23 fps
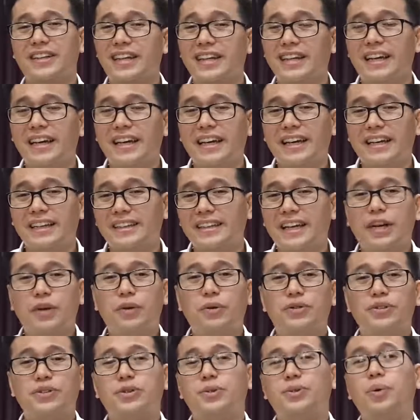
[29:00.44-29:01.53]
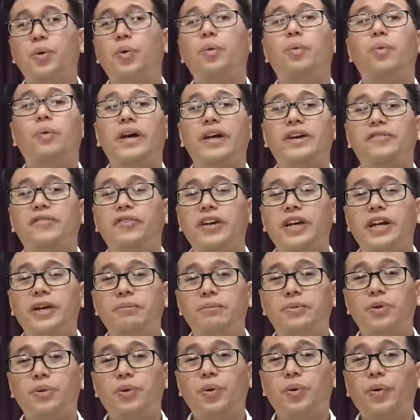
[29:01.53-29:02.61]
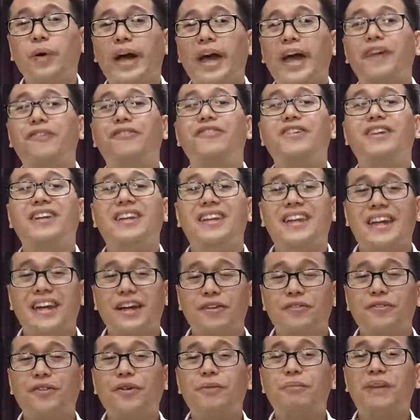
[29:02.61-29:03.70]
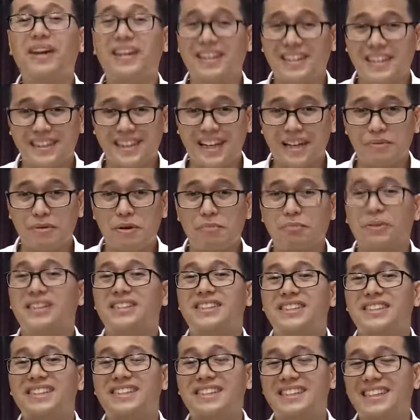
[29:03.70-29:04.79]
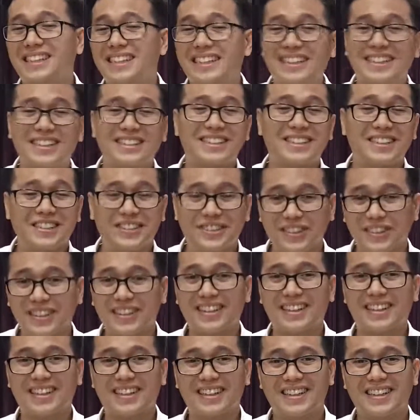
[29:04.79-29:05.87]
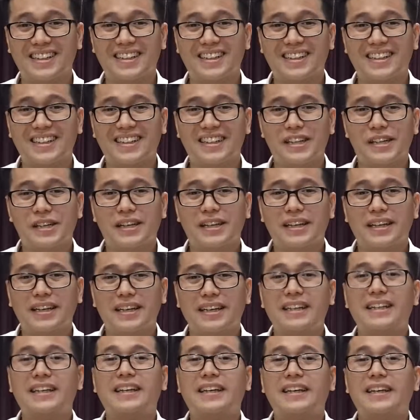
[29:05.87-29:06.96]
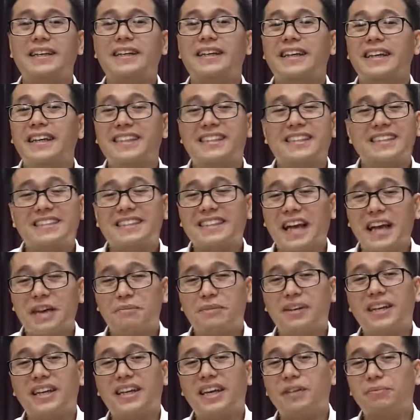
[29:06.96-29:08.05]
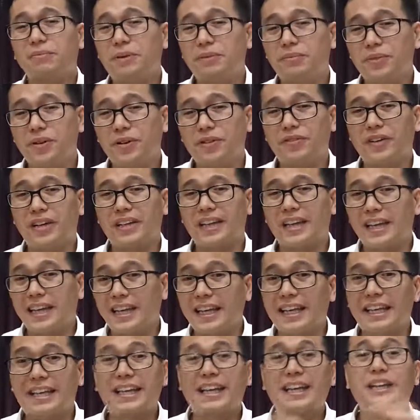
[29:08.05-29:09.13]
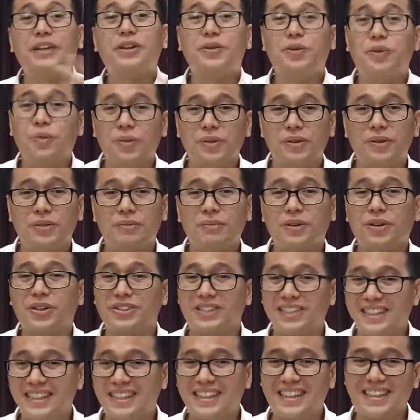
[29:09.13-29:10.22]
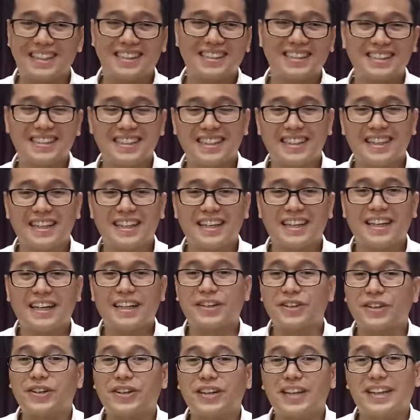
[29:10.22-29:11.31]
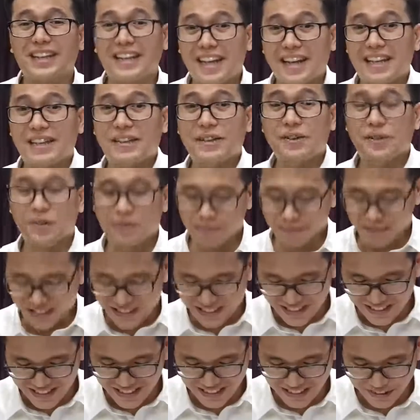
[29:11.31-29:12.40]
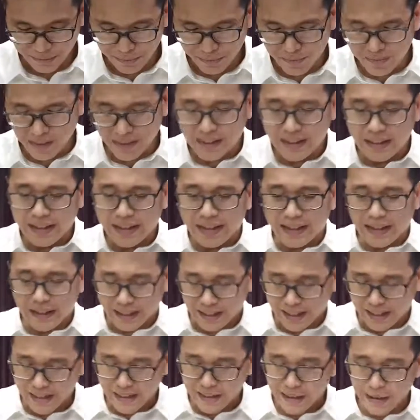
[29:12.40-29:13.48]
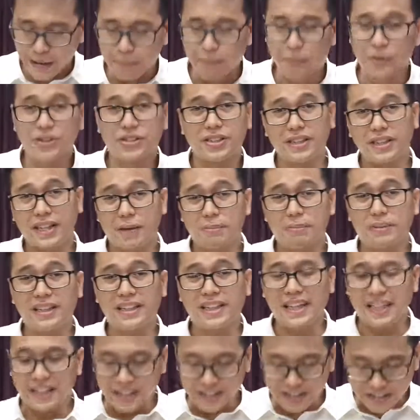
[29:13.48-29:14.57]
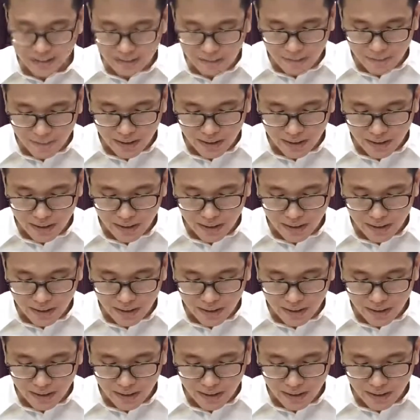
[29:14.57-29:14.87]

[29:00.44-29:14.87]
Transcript: Then there is no way for Him to know everything from any time. But since He is eternal, he his timing can be perfect he can know because he is eternal and omniscient and a personal application?